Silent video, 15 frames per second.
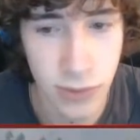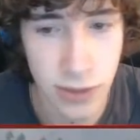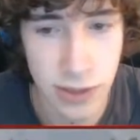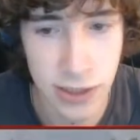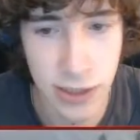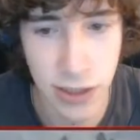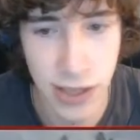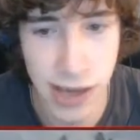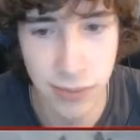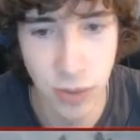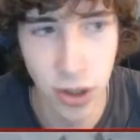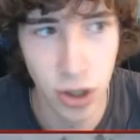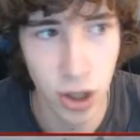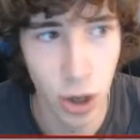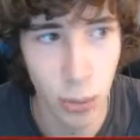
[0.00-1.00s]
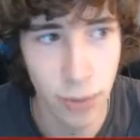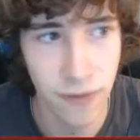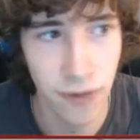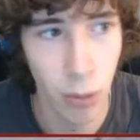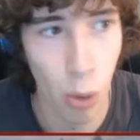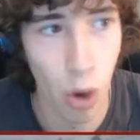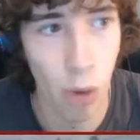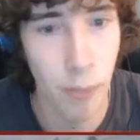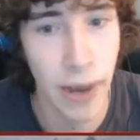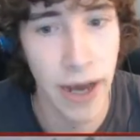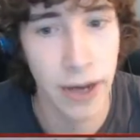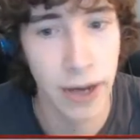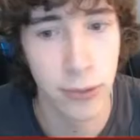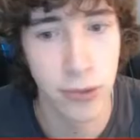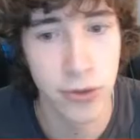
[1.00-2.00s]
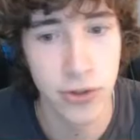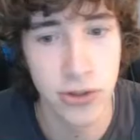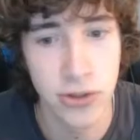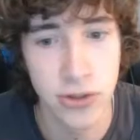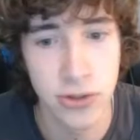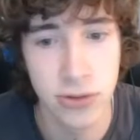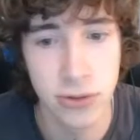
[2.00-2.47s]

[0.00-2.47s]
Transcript: See, the game can cope if I walk backwards.